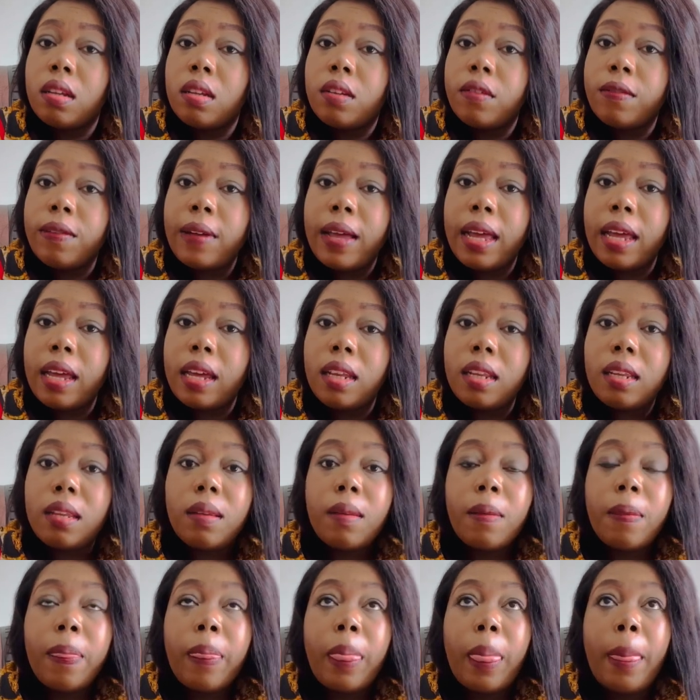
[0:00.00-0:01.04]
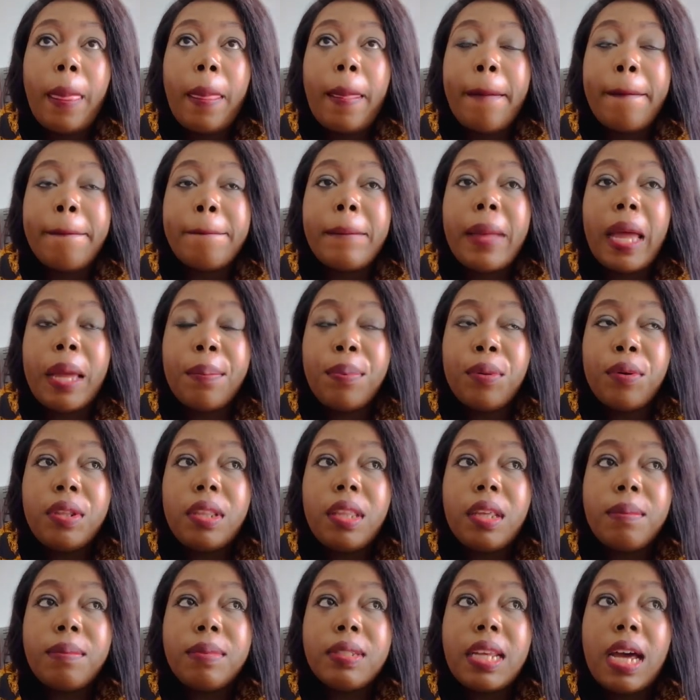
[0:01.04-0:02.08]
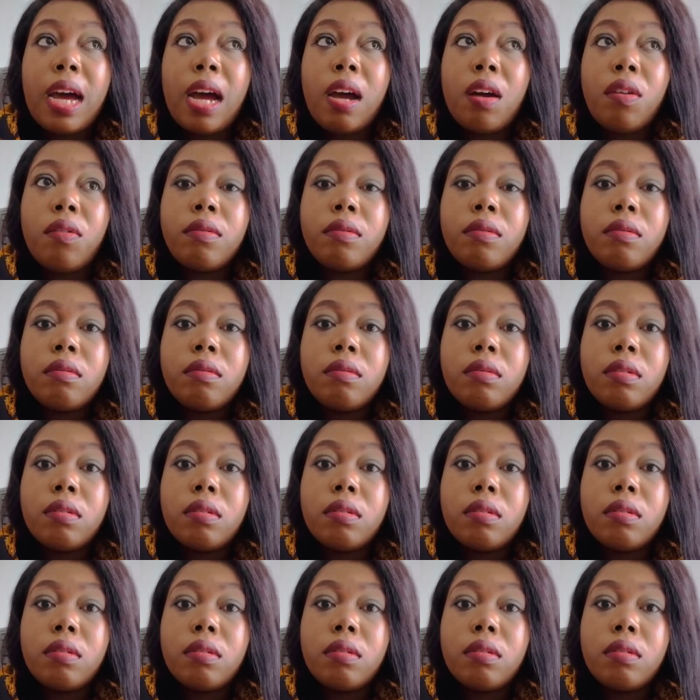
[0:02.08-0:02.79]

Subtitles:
Fine, I put them down.